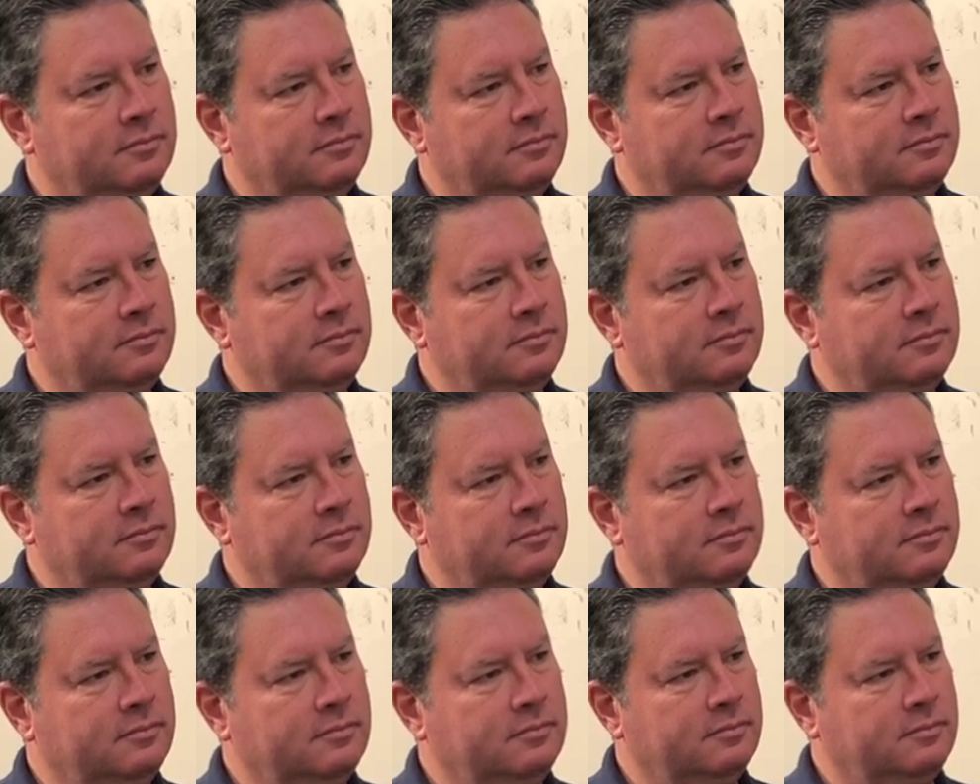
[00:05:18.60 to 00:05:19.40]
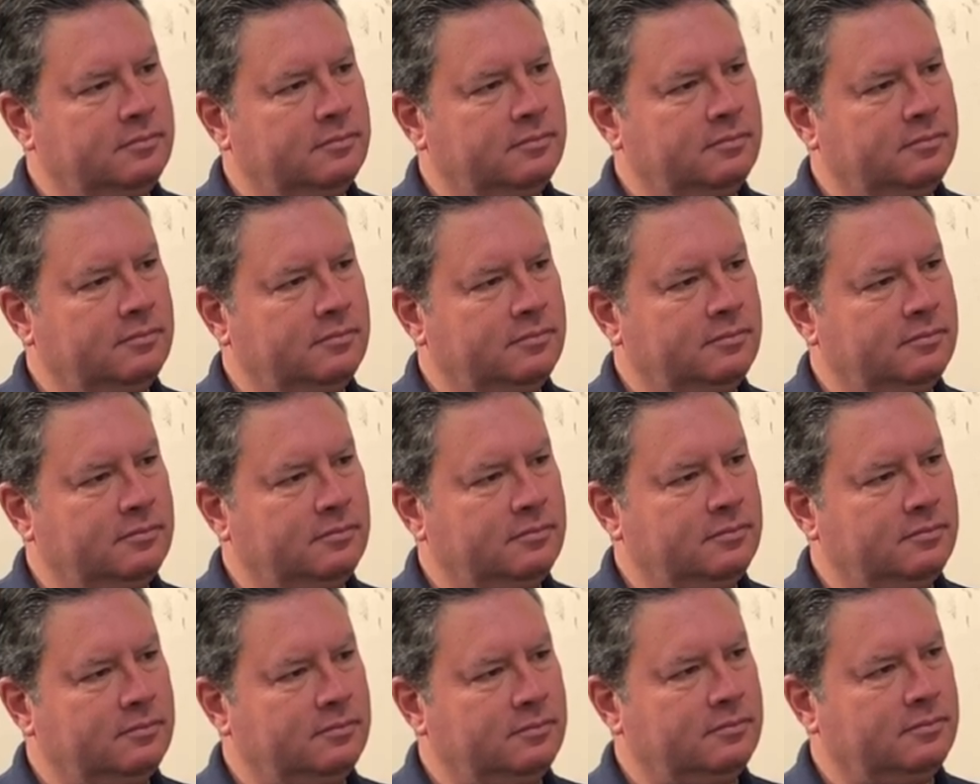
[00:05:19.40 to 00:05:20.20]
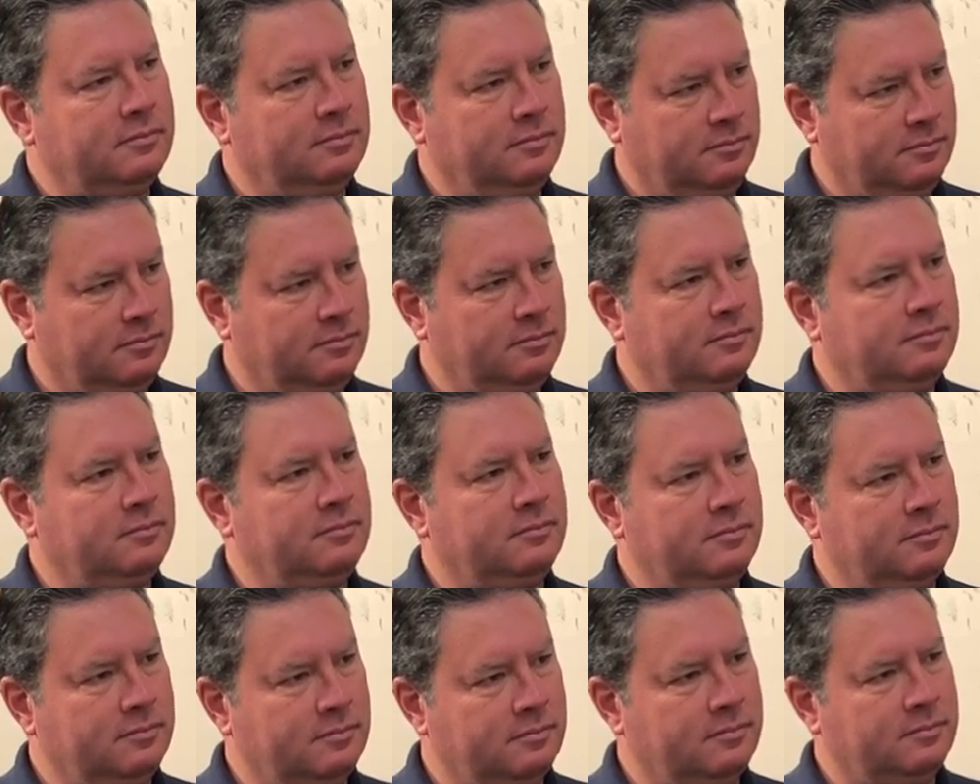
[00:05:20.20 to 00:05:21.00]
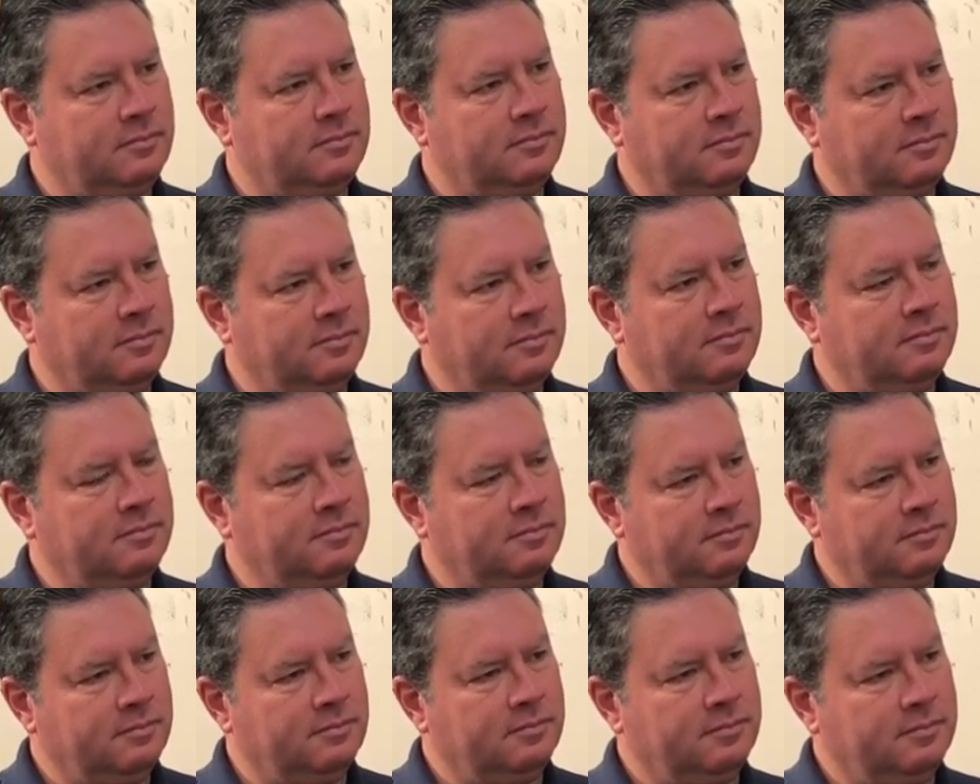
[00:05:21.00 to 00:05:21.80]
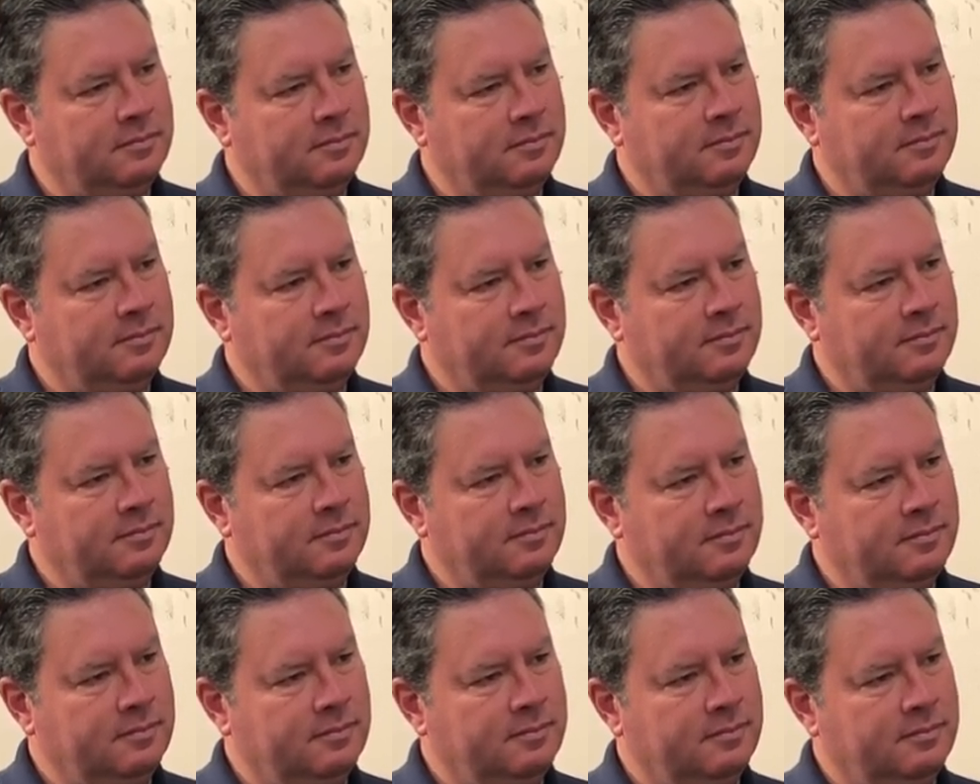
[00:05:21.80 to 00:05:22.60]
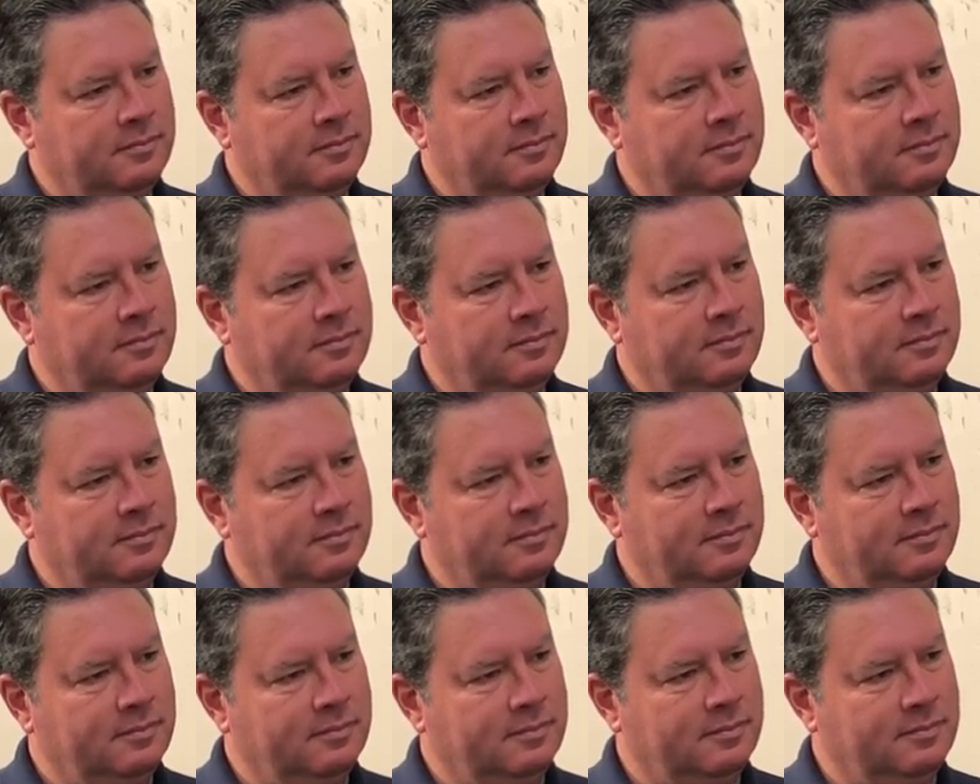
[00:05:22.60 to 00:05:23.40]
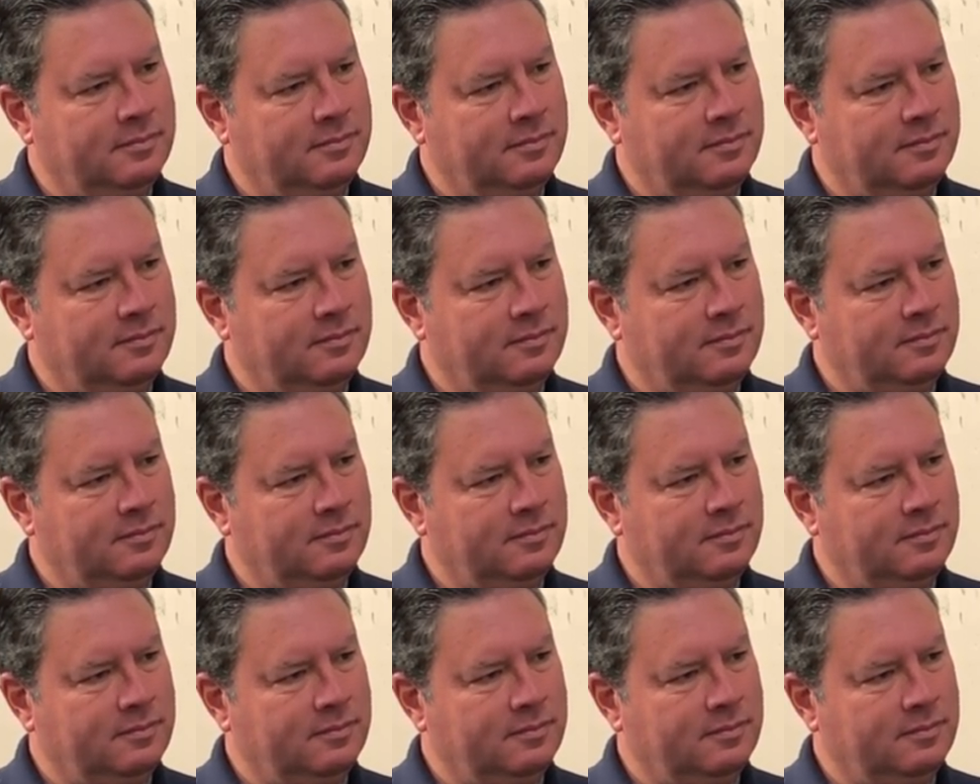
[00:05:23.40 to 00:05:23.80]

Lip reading: (silent)